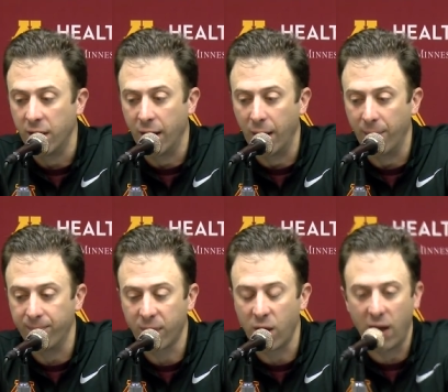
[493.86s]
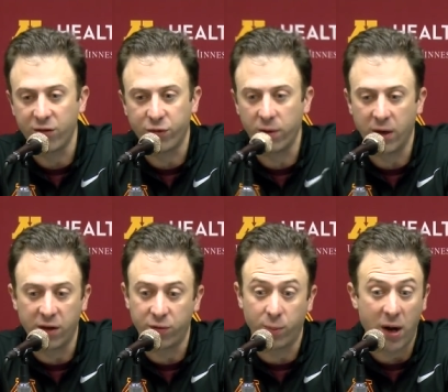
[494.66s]
You know, as
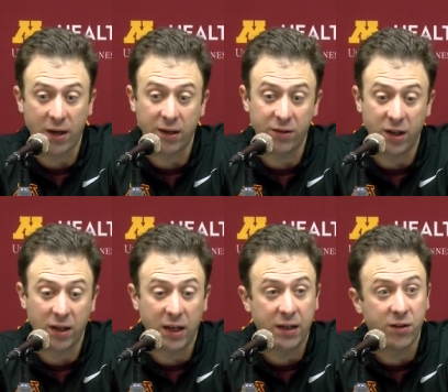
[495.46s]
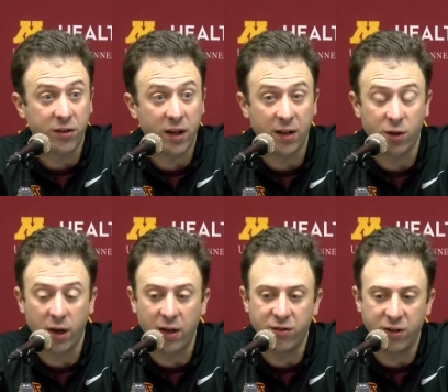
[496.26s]
for Brock and Isaiah, like I said, I thought